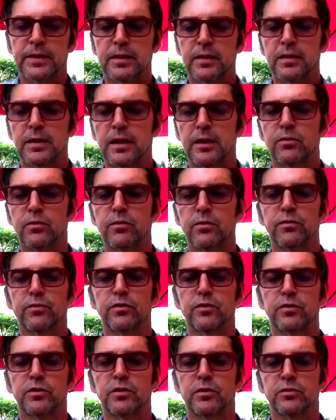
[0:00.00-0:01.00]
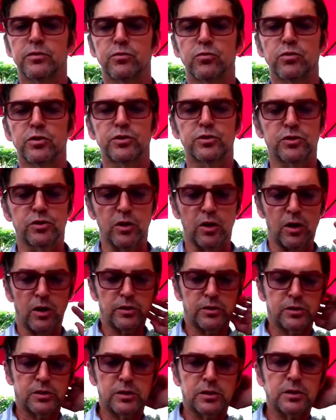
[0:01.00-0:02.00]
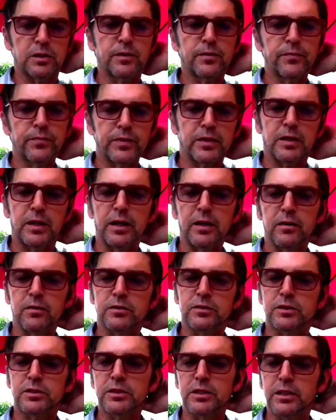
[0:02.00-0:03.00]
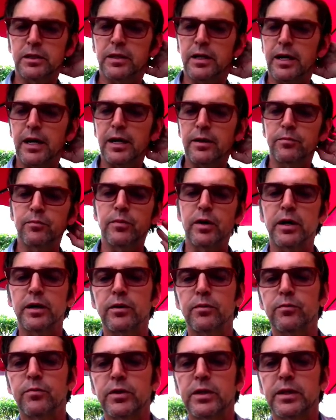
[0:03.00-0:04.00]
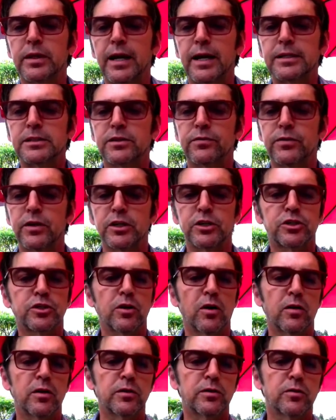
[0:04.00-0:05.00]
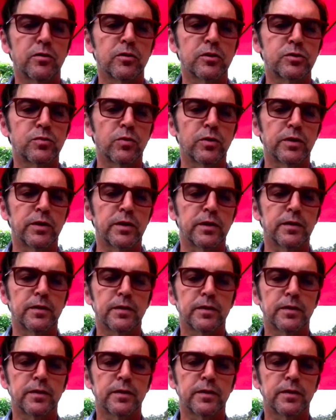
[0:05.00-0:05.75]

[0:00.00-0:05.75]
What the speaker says: How do we review the results? I don't see that, but it would be nice if they showed it to us, wouldn't it?